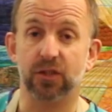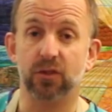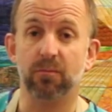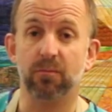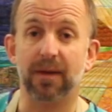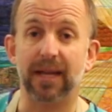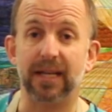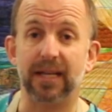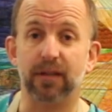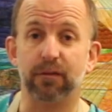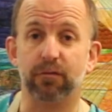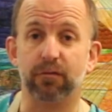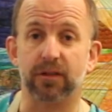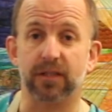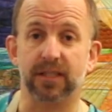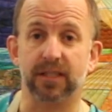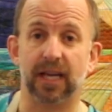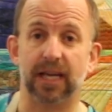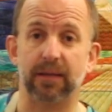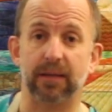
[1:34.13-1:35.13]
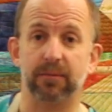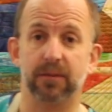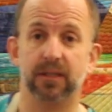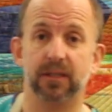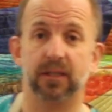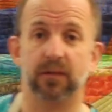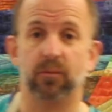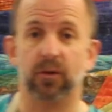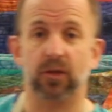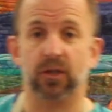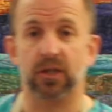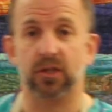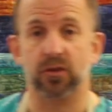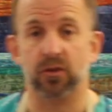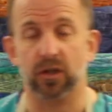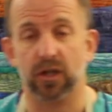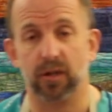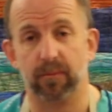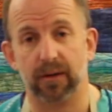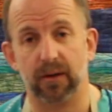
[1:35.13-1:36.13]
two main different types that we're going to
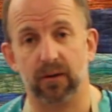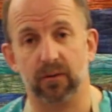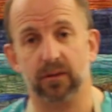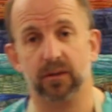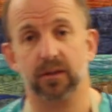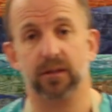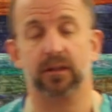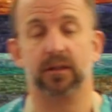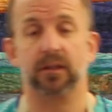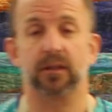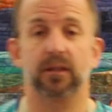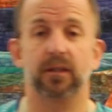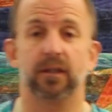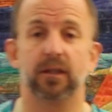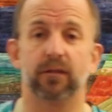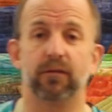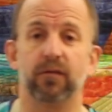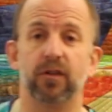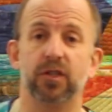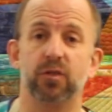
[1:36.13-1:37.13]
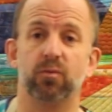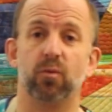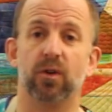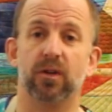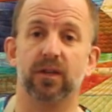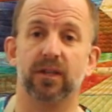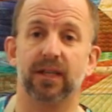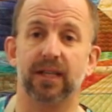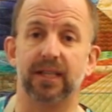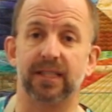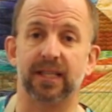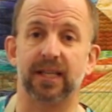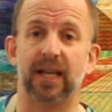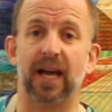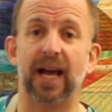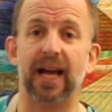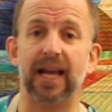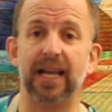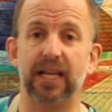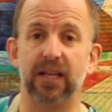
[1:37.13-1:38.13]
talk about. The first one is an
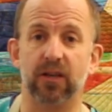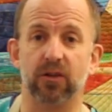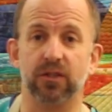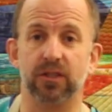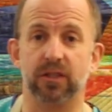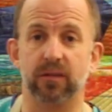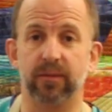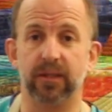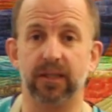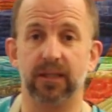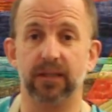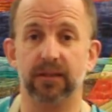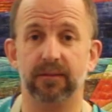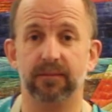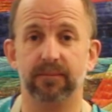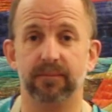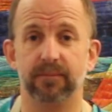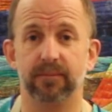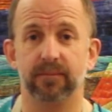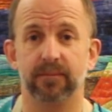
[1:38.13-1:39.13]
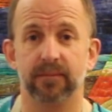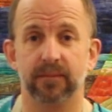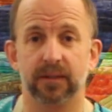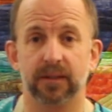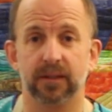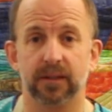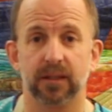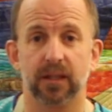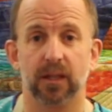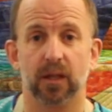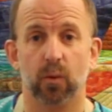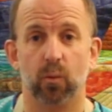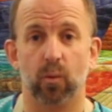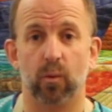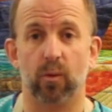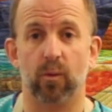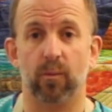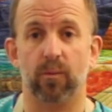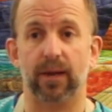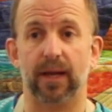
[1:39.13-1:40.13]
ileostomy,
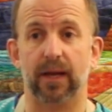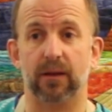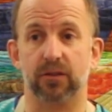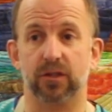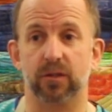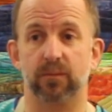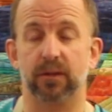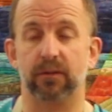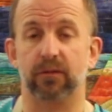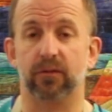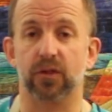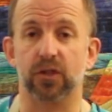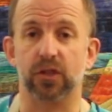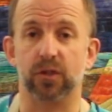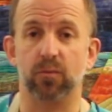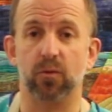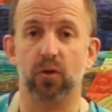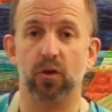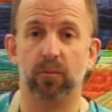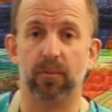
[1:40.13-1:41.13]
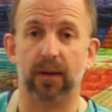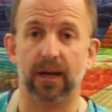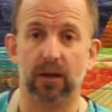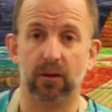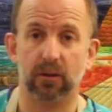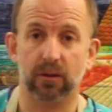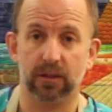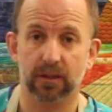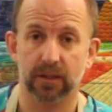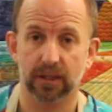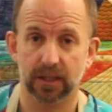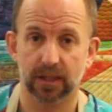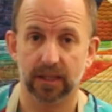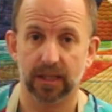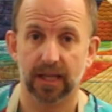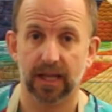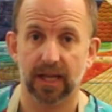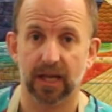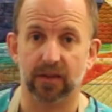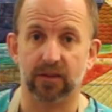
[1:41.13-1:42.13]
where we bring out something from the small bowel,
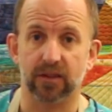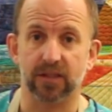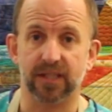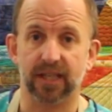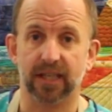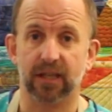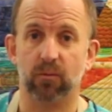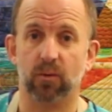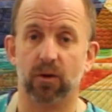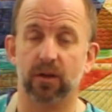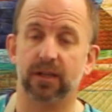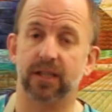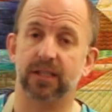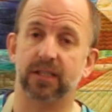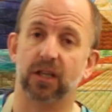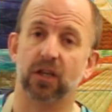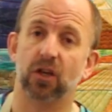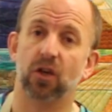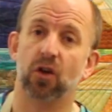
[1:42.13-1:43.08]
and the second one is a